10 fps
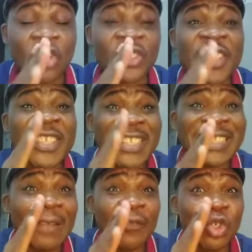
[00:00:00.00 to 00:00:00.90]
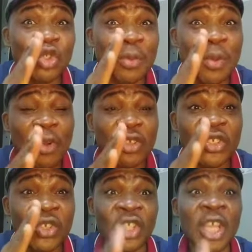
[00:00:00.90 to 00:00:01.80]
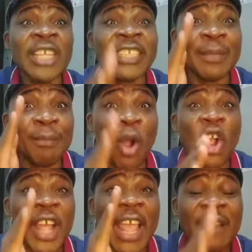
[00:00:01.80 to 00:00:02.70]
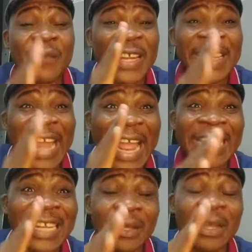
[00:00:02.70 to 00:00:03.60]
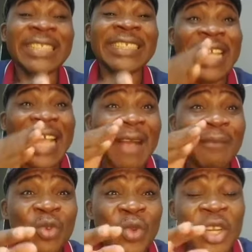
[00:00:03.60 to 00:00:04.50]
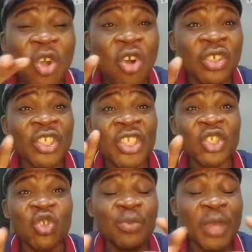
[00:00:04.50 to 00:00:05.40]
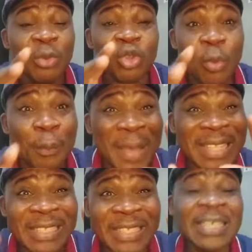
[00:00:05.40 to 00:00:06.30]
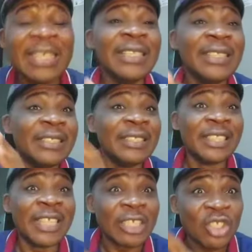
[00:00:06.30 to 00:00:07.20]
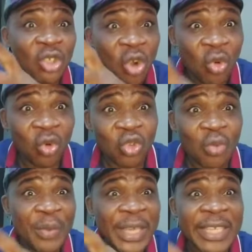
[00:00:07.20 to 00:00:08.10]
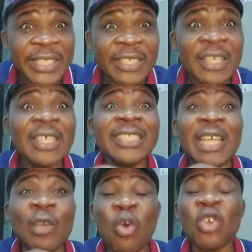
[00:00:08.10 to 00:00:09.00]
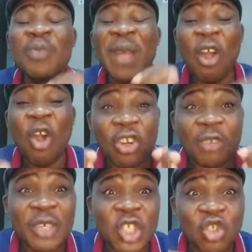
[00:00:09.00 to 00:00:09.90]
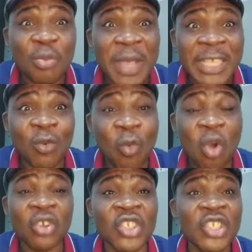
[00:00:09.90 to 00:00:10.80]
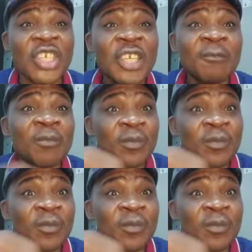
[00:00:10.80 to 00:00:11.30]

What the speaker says: This is the time for you to be more serious. Debunk every lie. They are doing all these things to be able to paint the struggle, to make it. They want by all means to make the world see